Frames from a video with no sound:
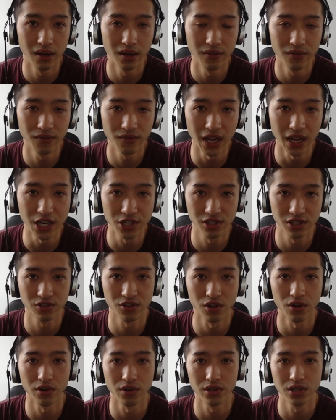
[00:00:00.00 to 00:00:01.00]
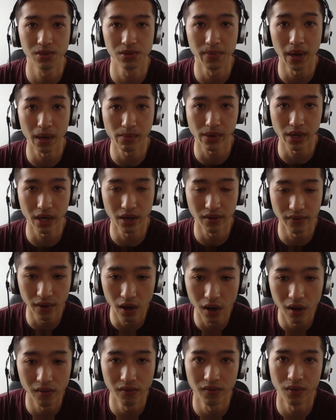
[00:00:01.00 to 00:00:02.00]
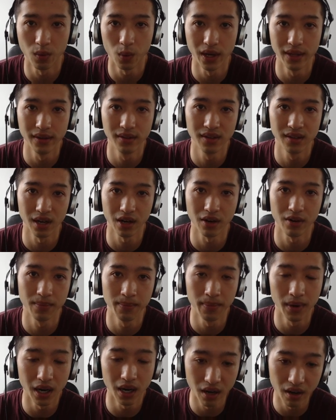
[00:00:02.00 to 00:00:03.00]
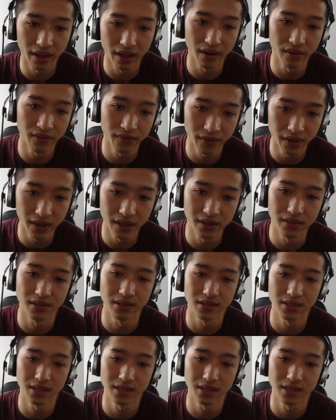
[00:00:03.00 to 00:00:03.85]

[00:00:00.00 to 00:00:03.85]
flash storage memory of over 1 terabyte on our phones.